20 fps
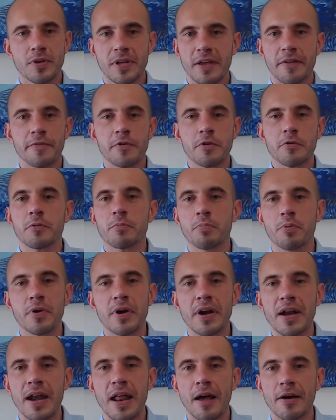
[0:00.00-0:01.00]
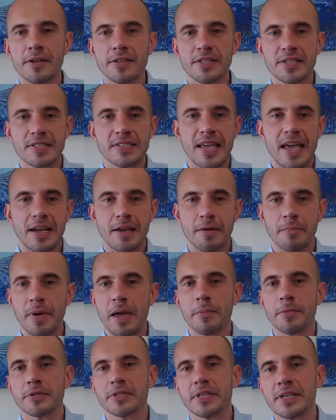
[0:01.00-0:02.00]
Like if you were to print it out, it's a stack of
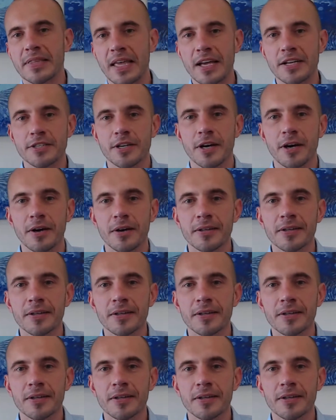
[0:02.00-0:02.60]
papers like that tall.